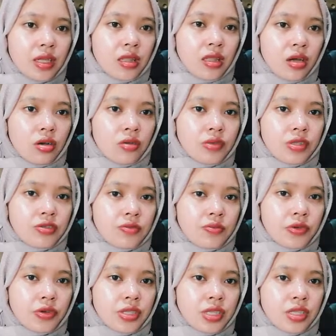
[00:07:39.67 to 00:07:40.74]
along with
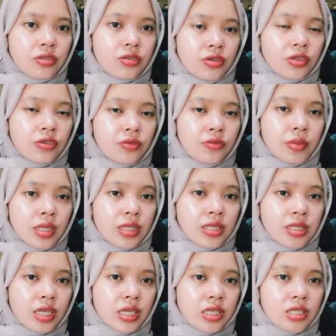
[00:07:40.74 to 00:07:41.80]
supporting
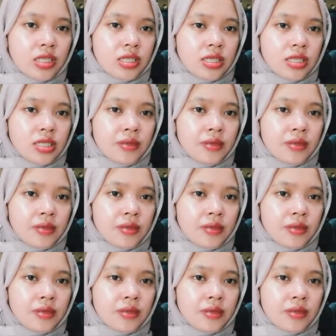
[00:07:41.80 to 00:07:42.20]
documentation.